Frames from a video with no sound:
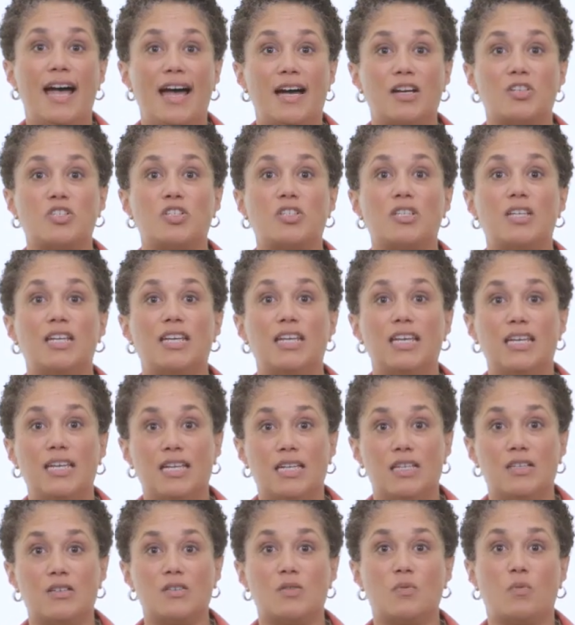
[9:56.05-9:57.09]
actually
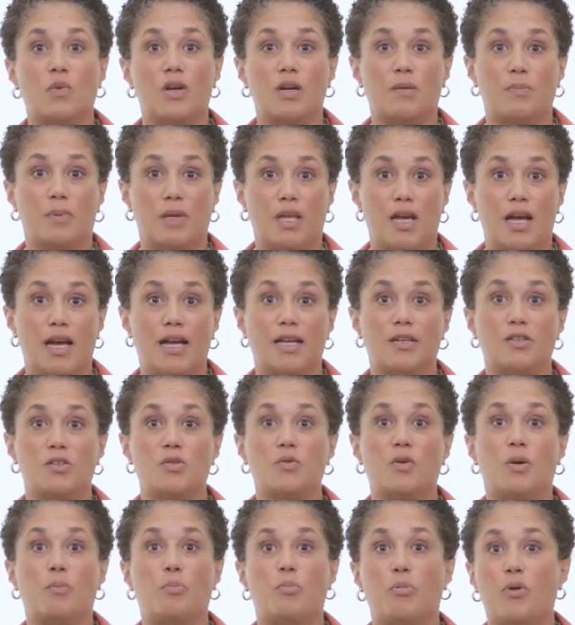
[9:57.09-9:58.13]
is when applied
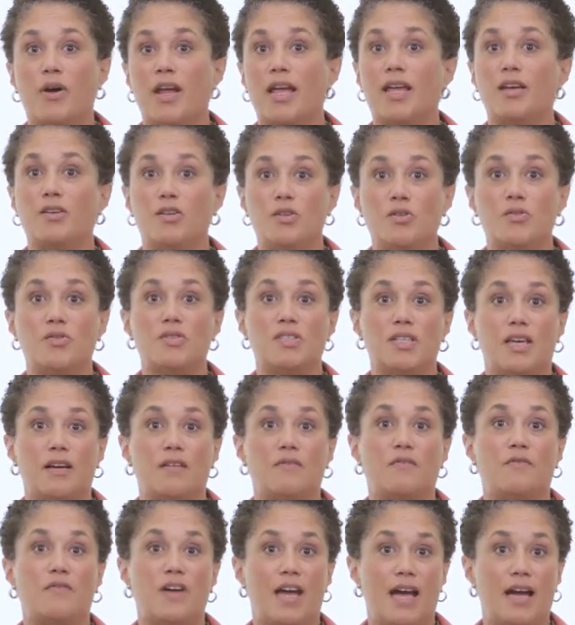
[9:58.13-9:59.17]
to a brand new set
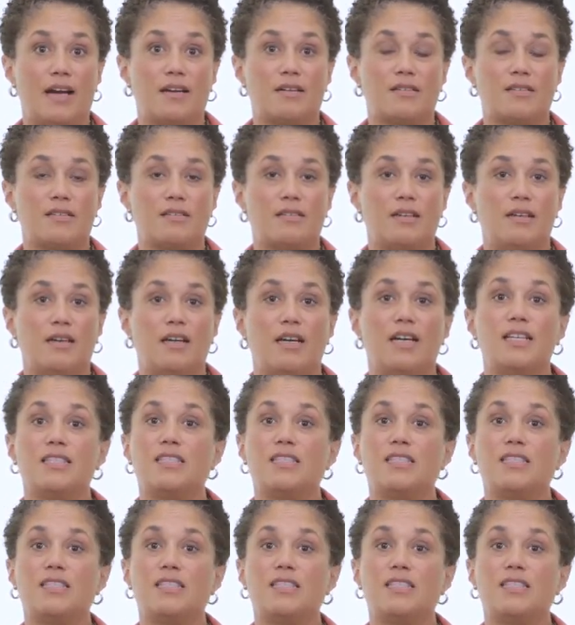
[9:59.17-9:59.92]
of facts, a